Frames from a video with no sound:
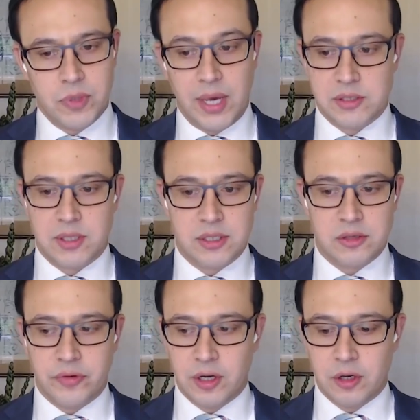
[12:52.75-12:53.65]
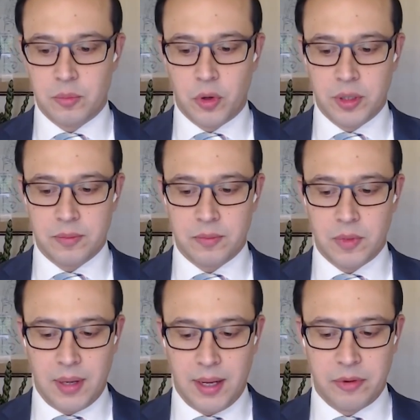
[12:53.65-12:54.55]
Yes, that's a very good point.
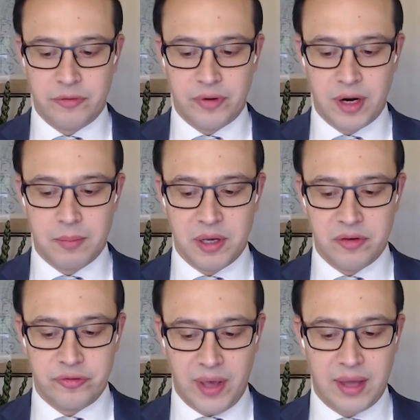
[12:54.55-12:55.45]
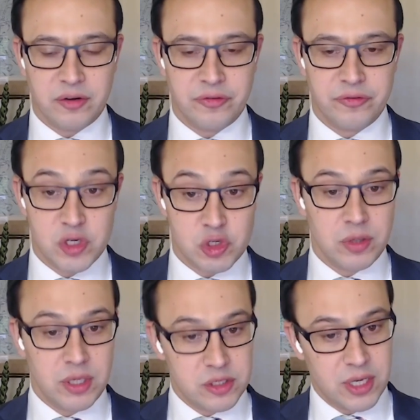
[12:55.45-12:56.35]
I'm a very big fan of
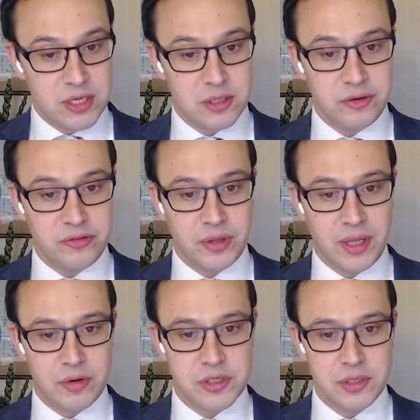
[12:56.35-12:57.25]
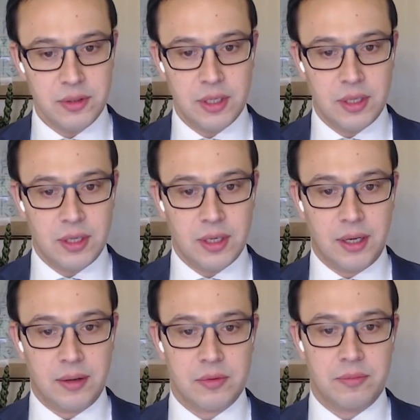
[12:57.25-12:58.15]
visualization for that reason,
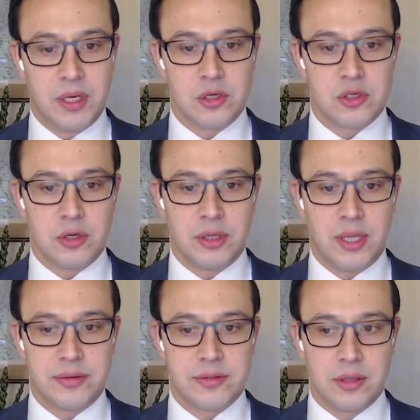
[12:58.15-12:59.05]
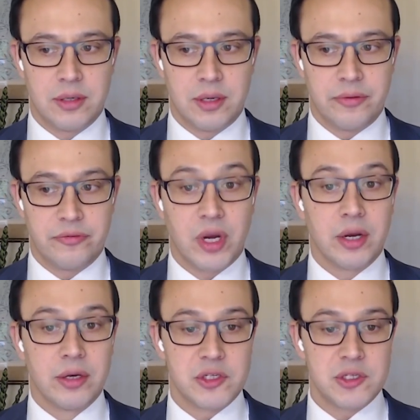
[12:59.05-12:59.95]
making sure that the
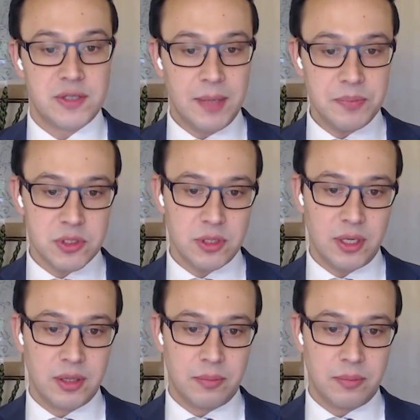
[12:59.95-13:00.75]
various steps in the